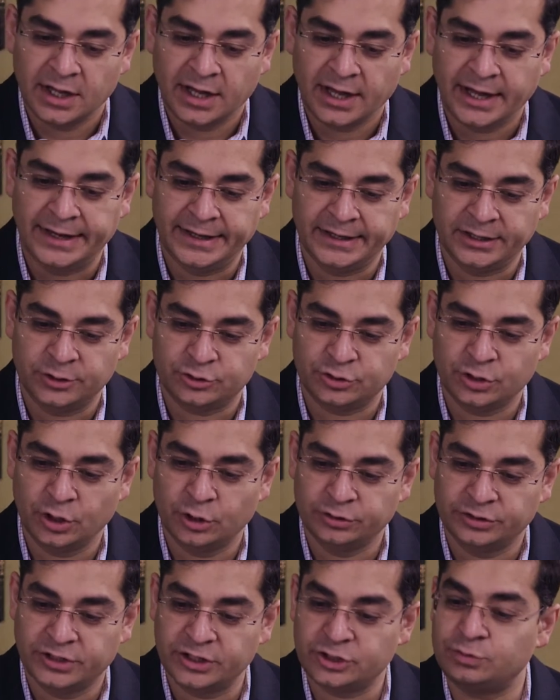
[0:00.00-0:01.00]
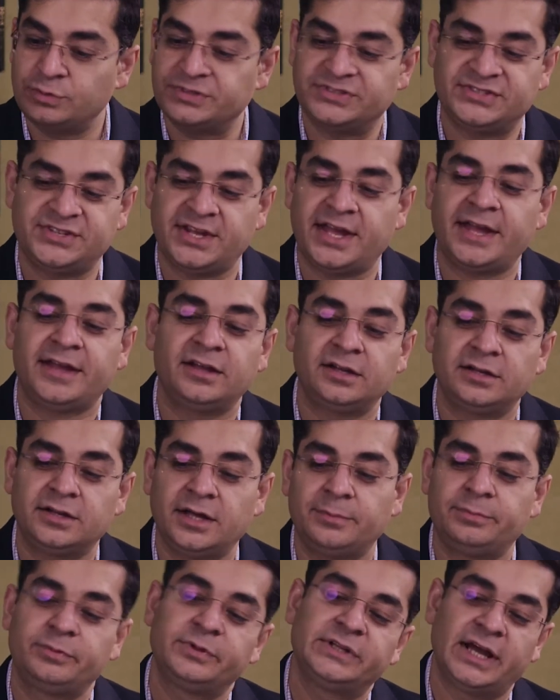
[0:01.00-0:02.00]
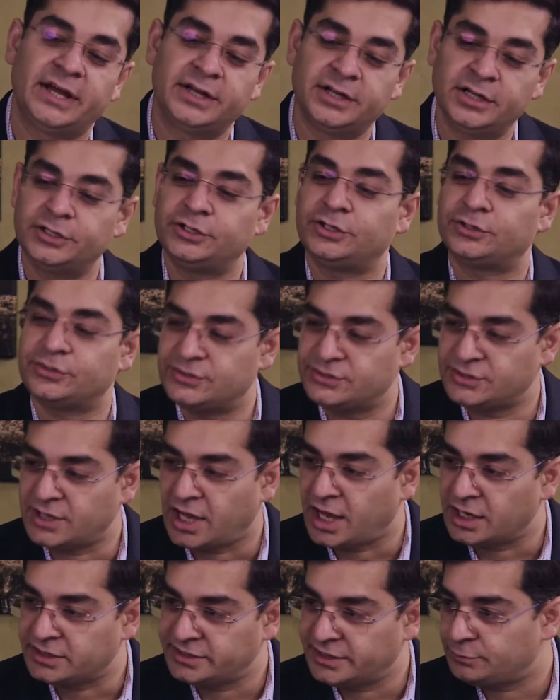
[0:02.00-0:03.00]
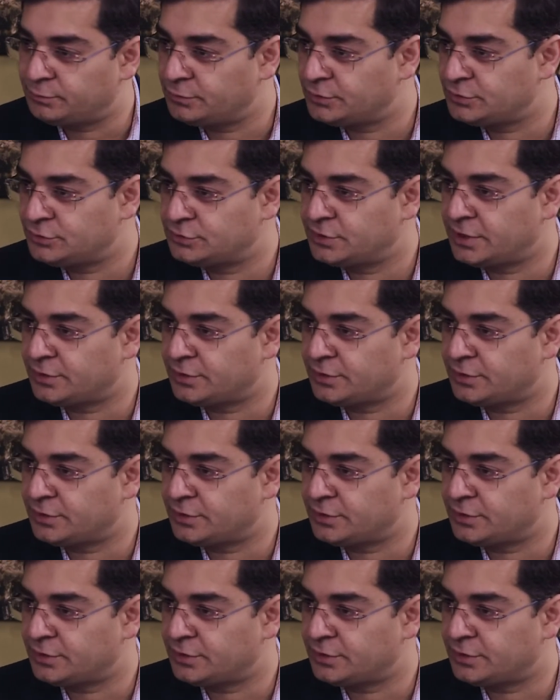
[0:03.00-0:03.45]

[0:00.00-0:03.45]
And so this was tangled up with another stock that was